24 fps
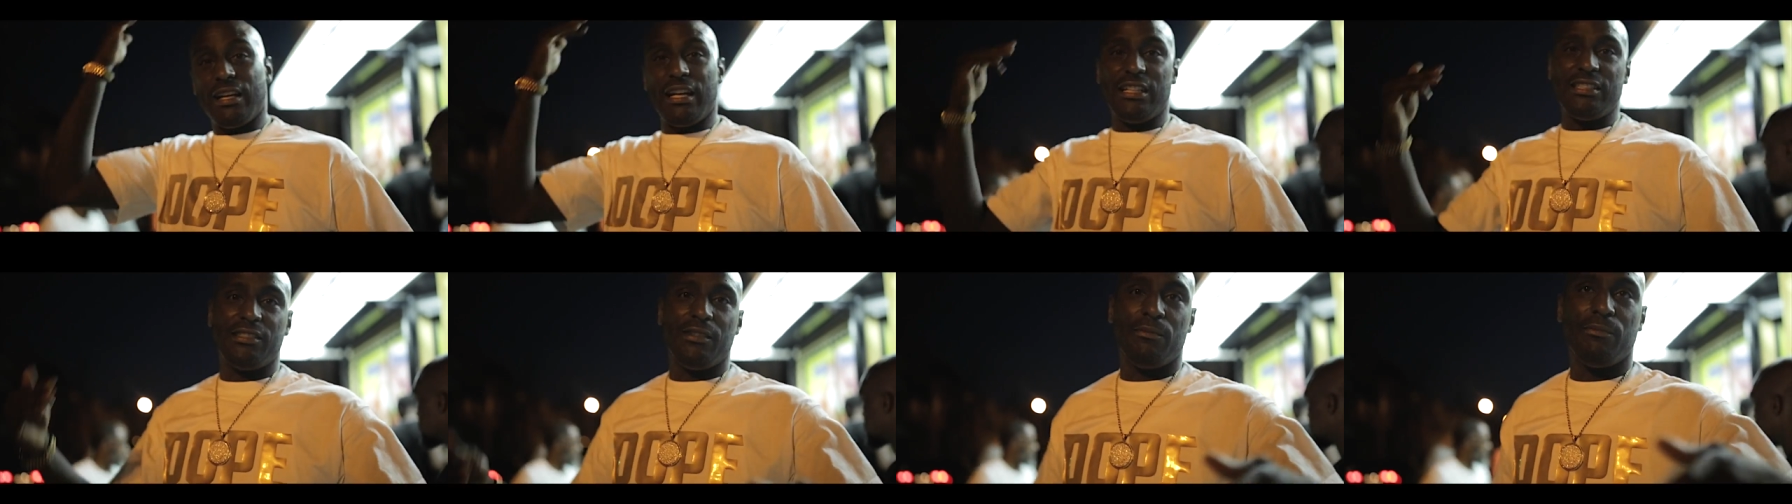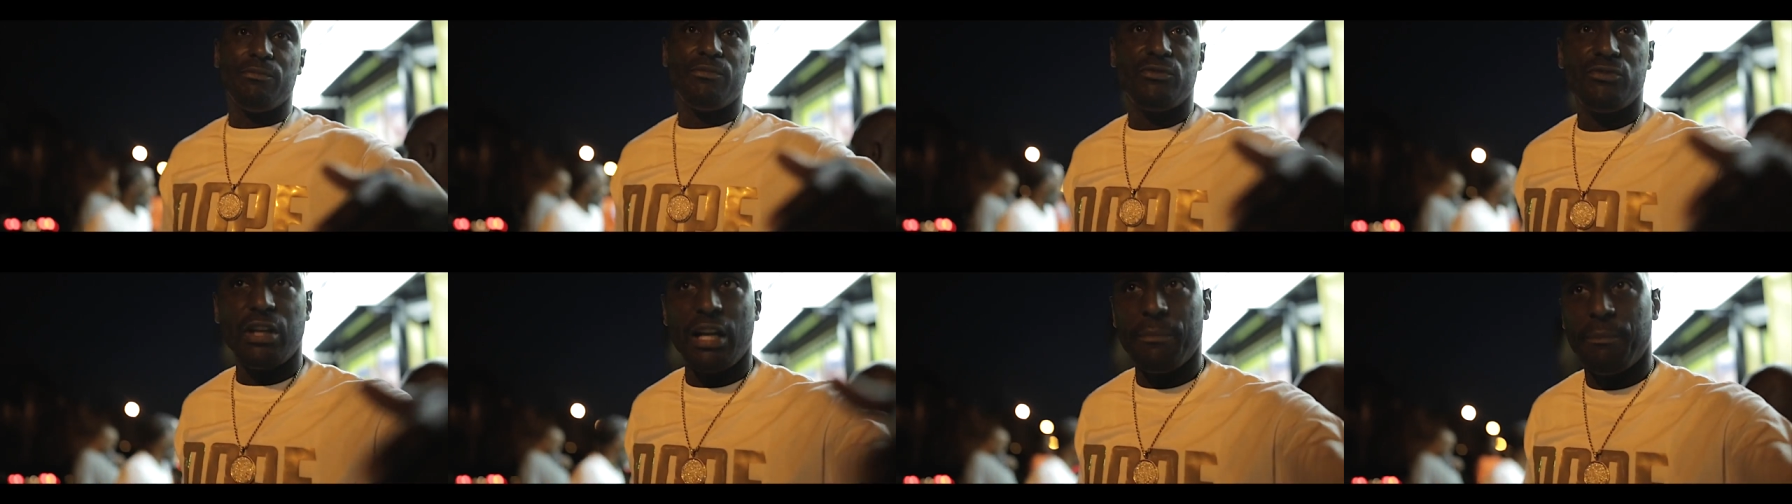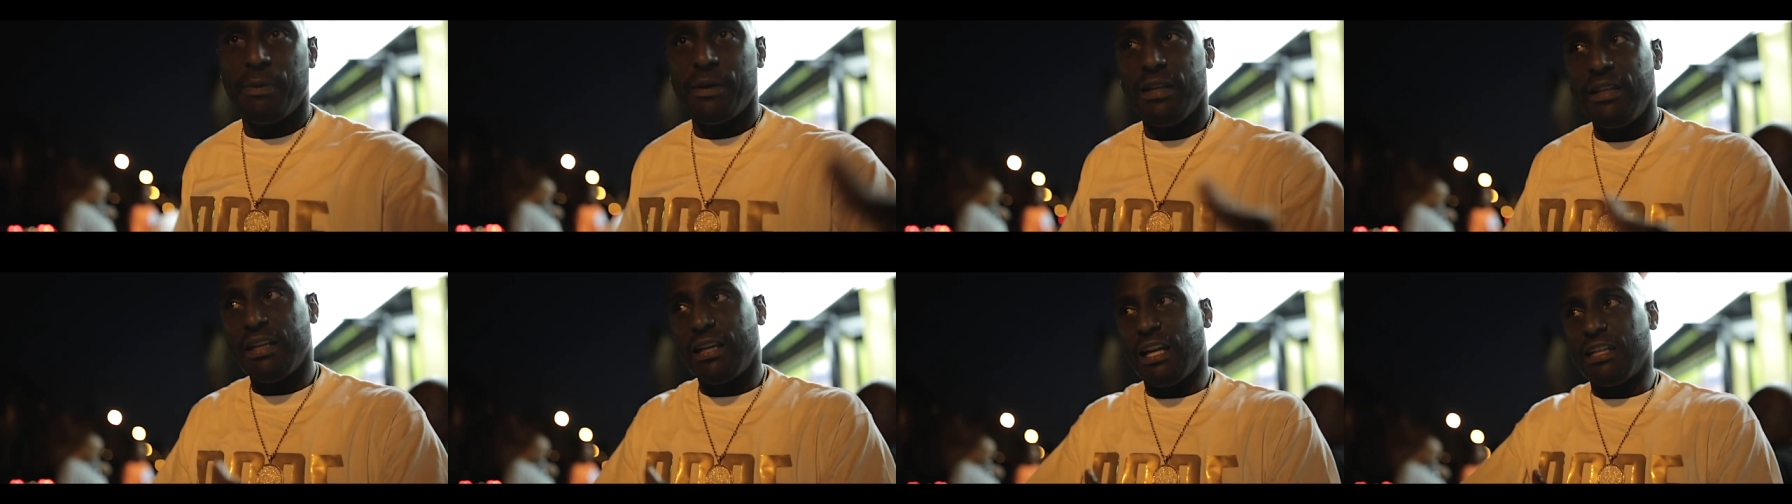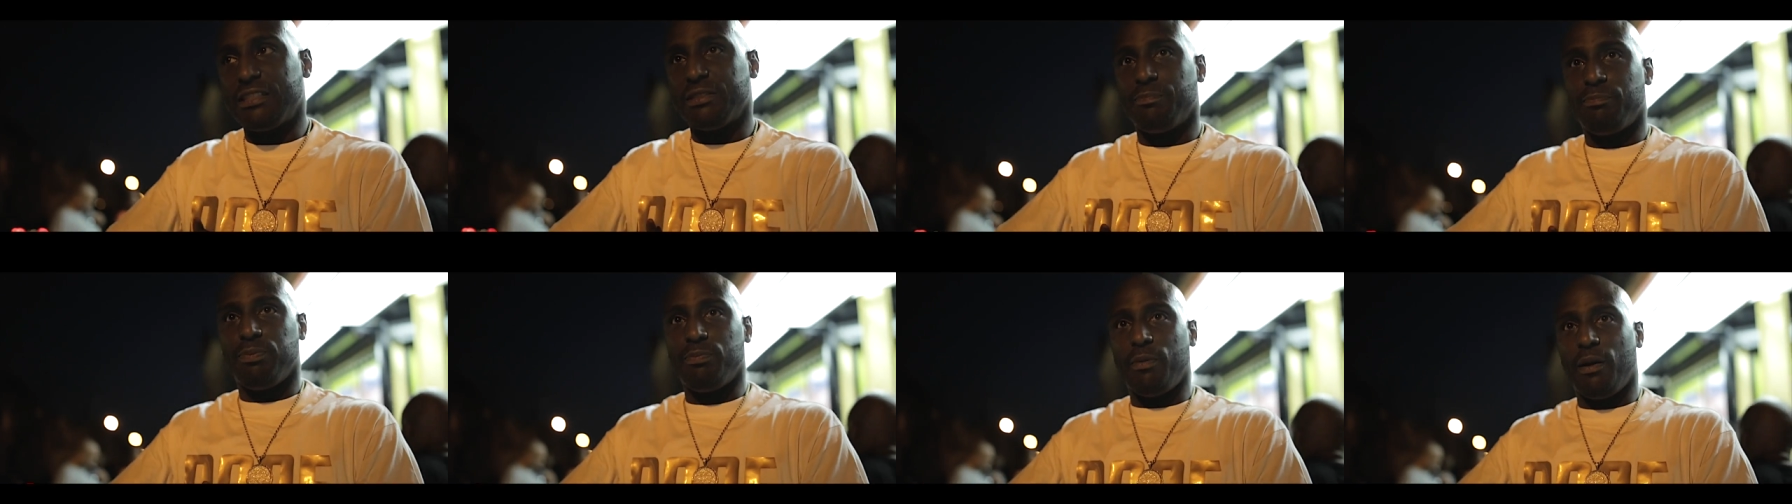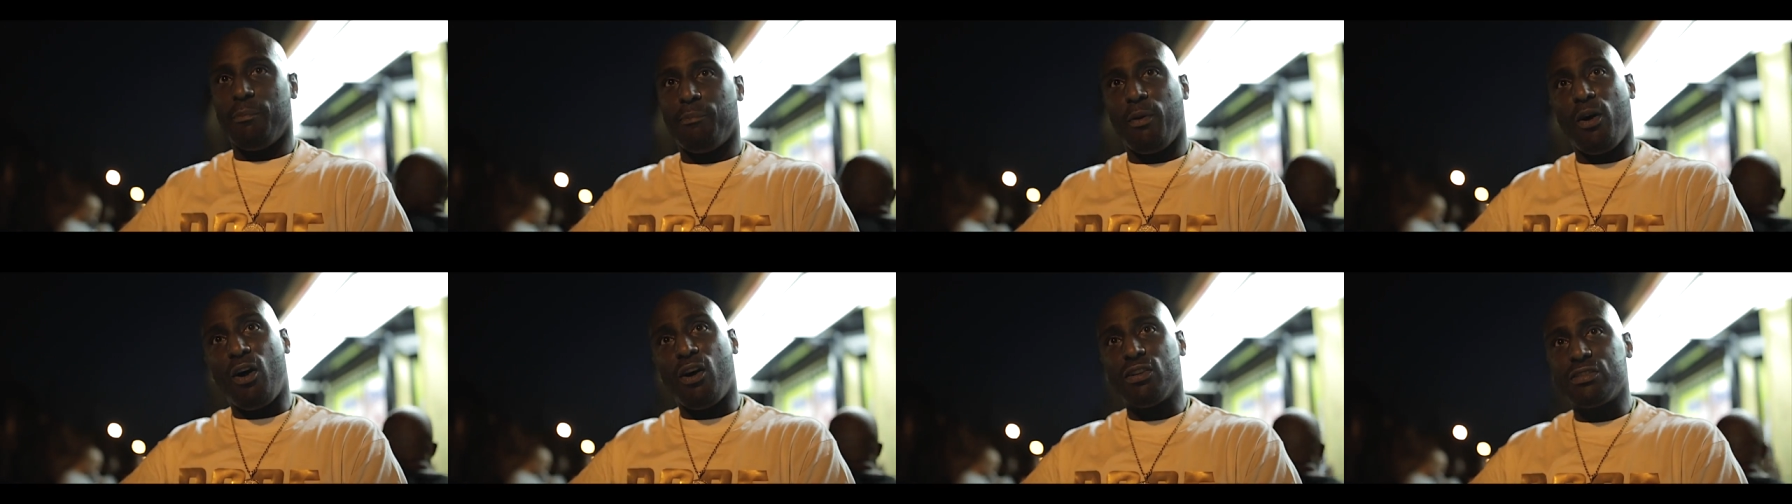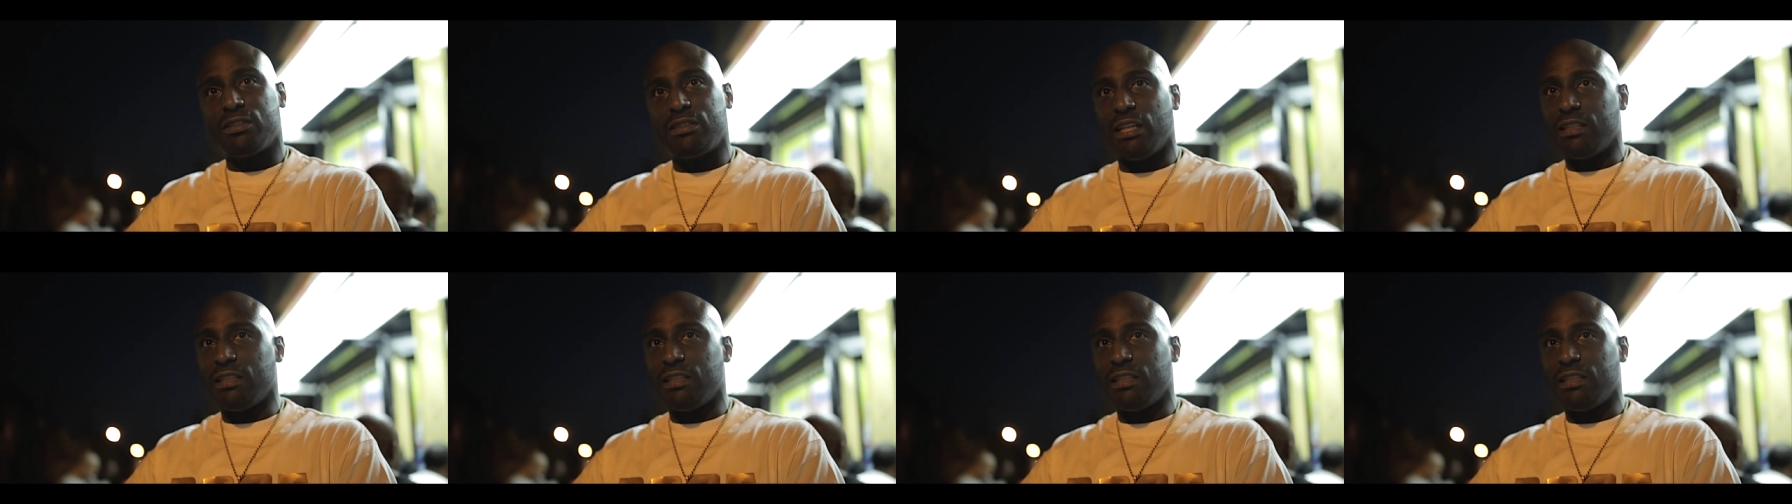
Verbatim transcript: a nigga that's trying to put a nigga that's a boss